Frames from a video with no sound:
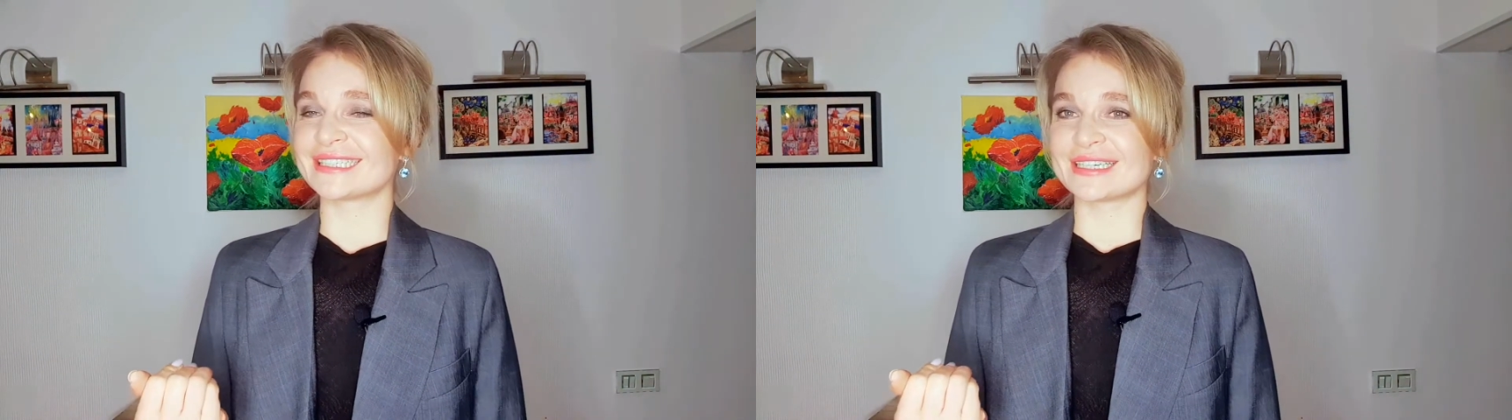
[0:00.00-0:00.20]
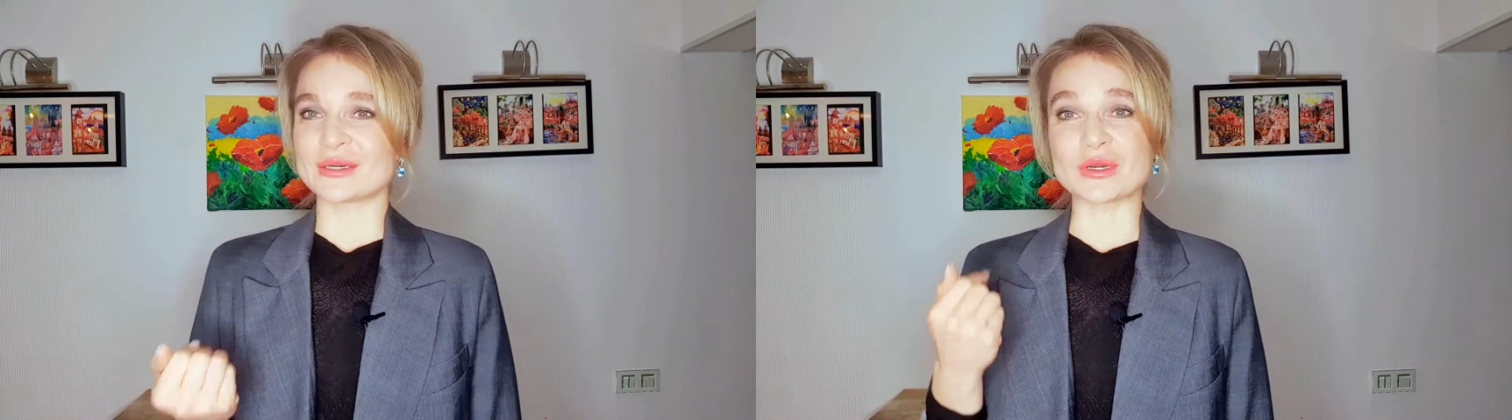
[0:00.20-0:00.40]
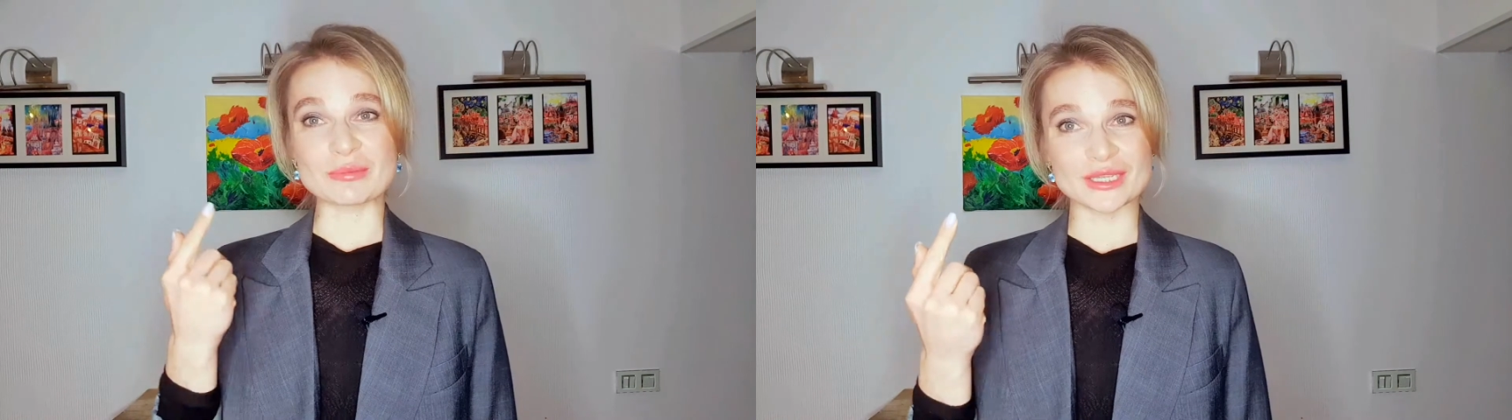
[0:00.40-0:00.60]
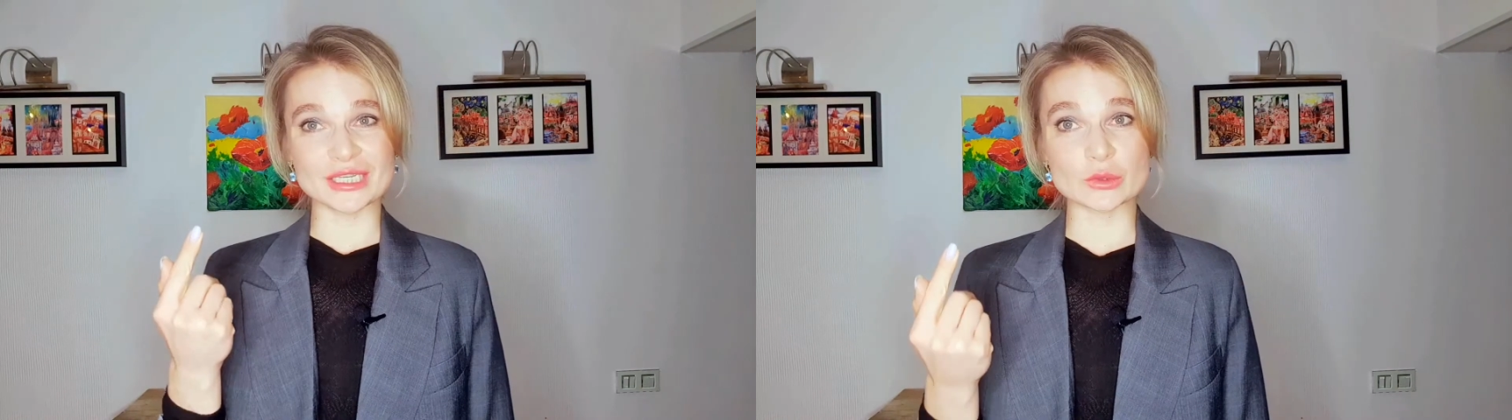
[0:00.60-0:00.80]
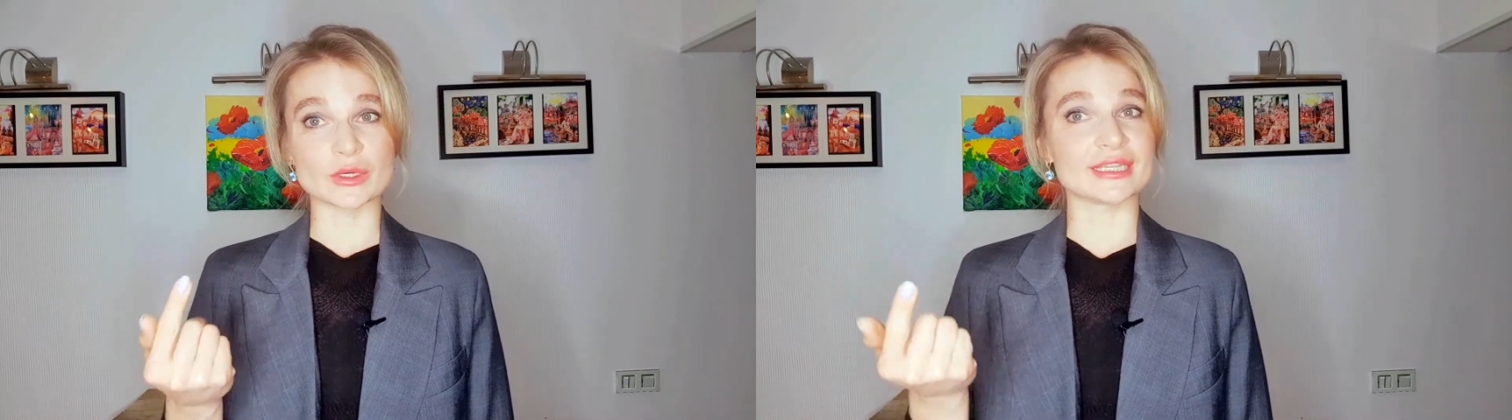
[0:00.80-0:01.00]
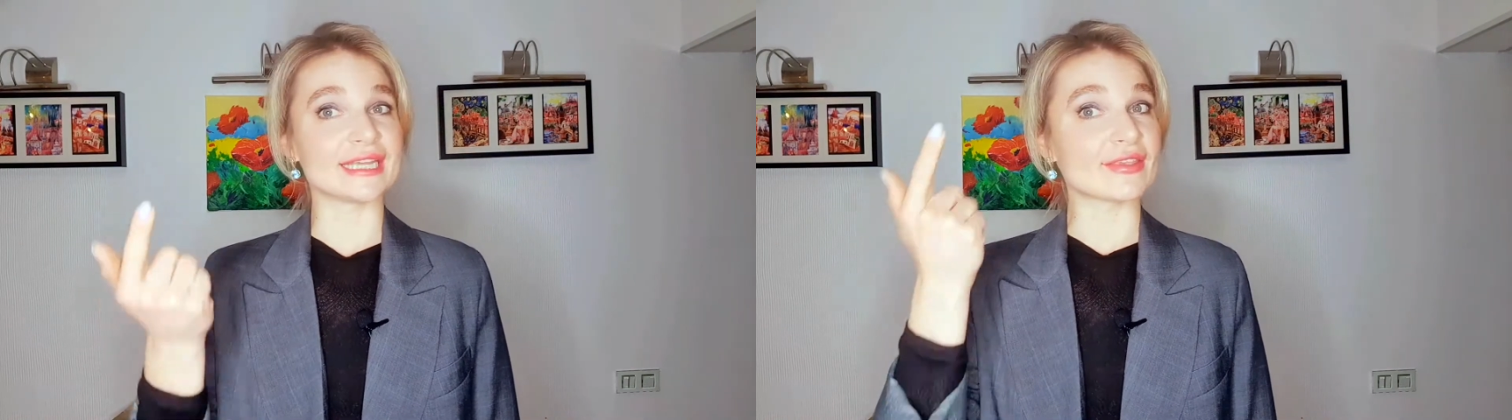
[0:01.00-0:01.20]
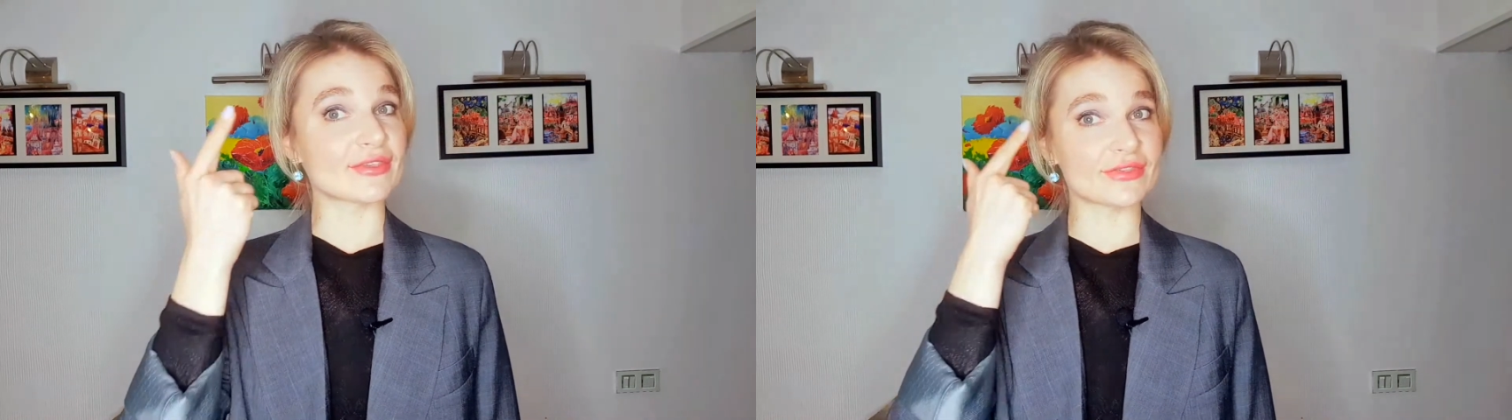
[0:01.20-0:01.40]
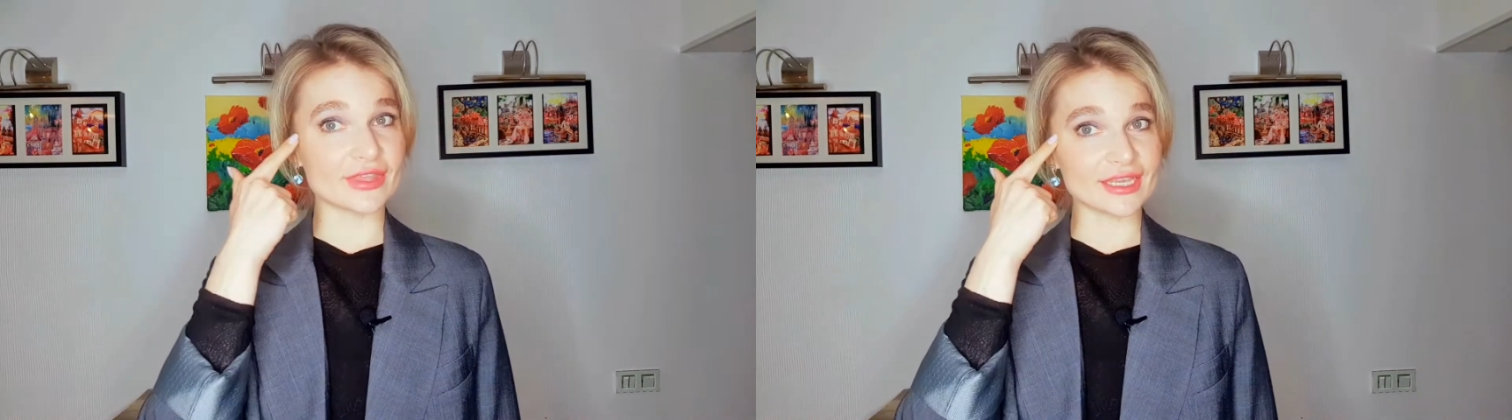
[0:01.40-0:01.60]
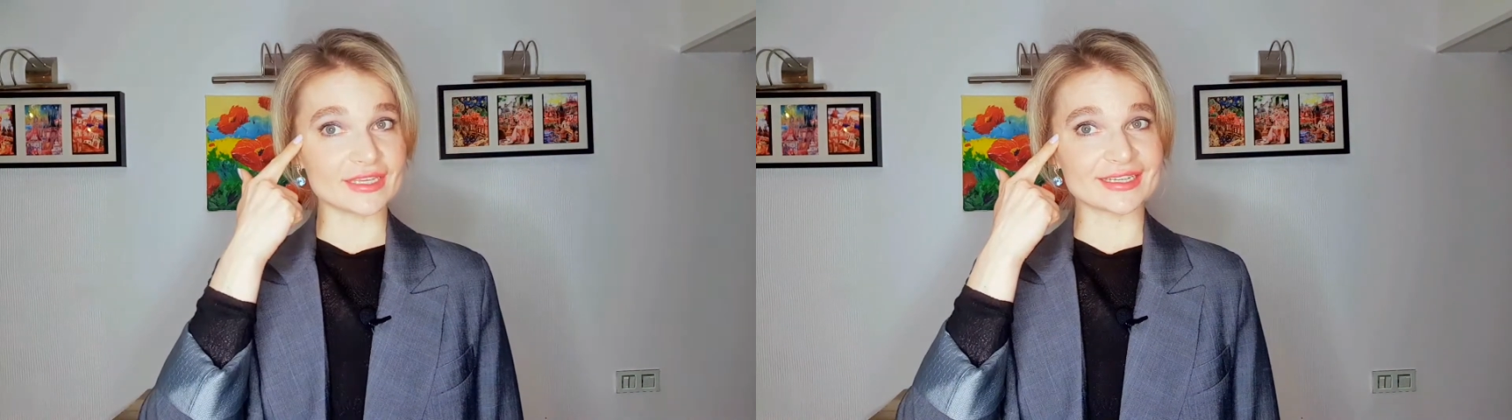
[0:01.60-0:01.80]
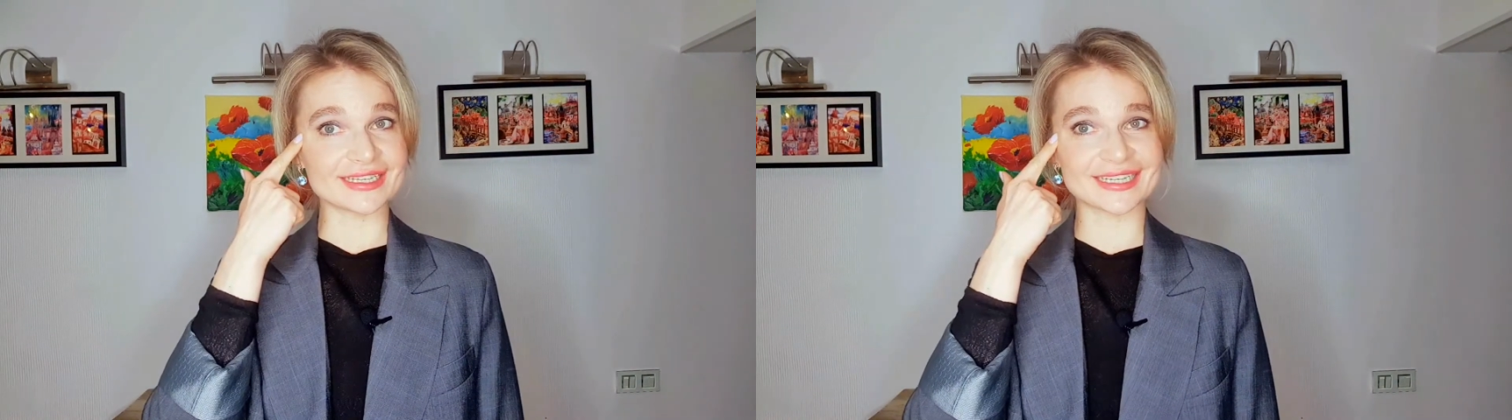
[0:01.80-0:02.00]
repeat what they
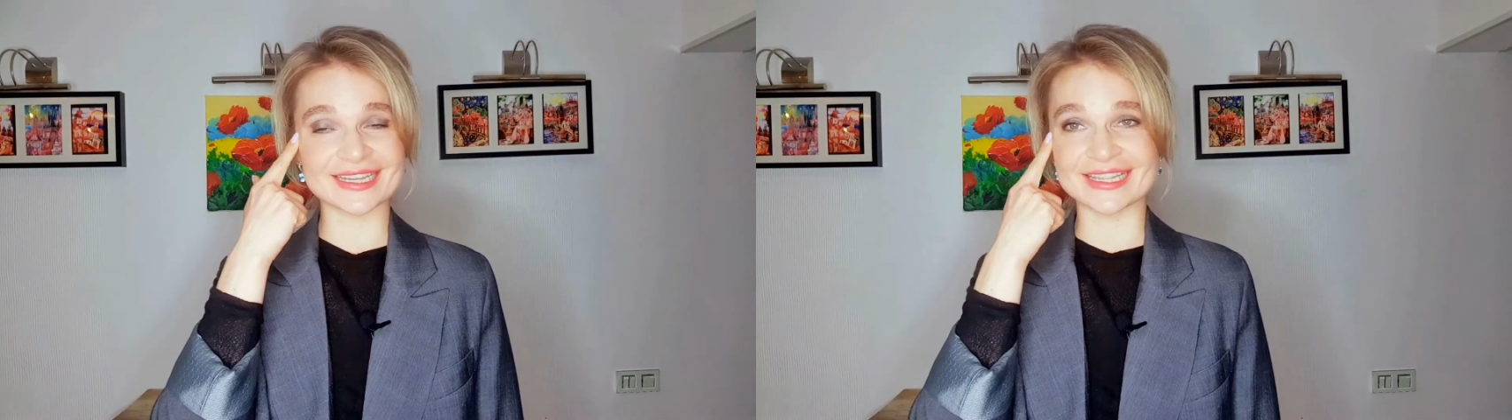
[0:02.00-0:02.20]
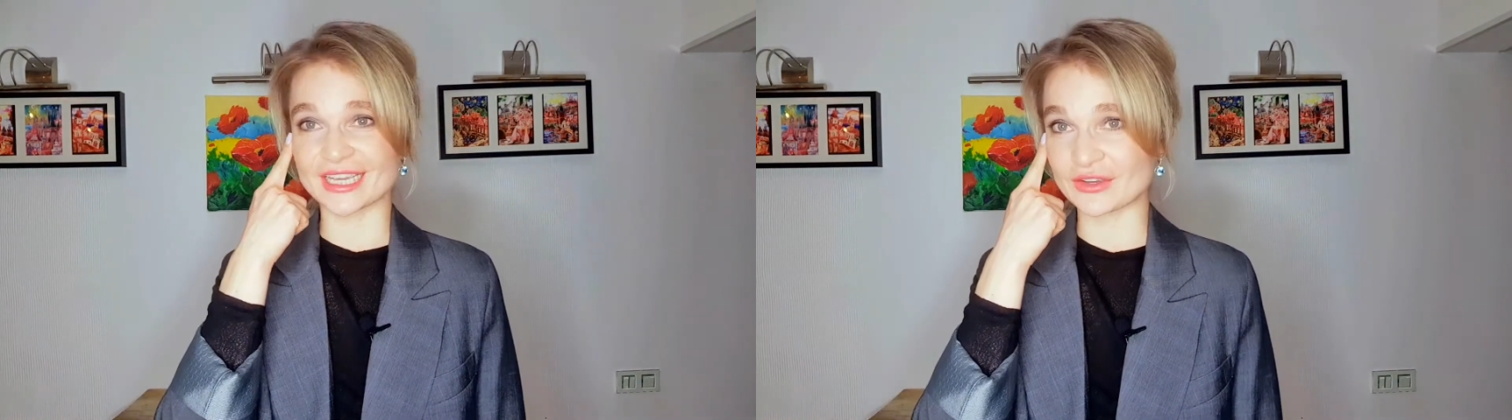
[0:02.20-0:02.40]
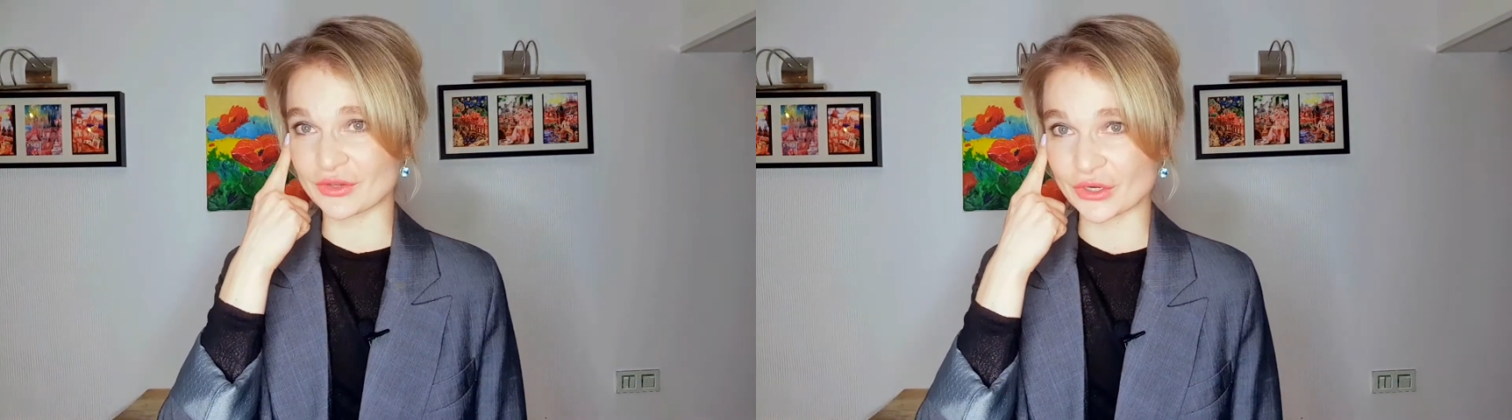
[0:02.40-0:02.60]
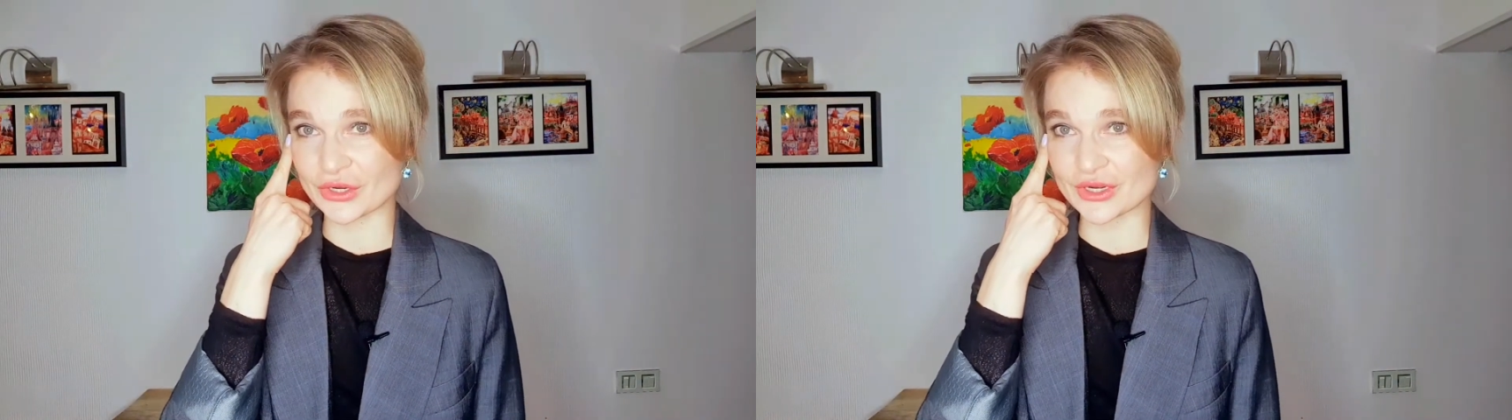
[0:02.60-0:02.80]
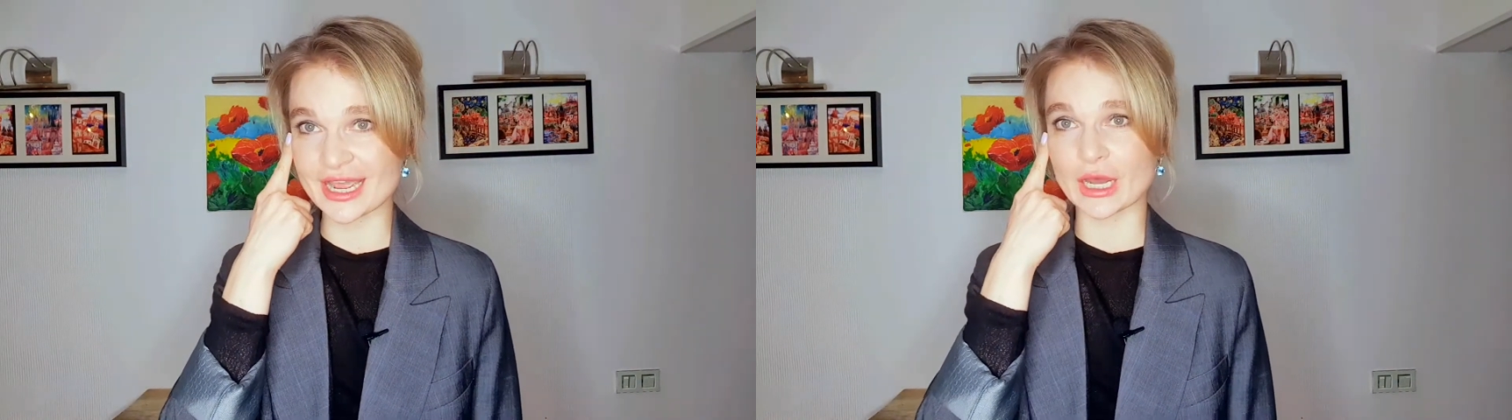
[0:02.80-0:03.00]
think they have heard.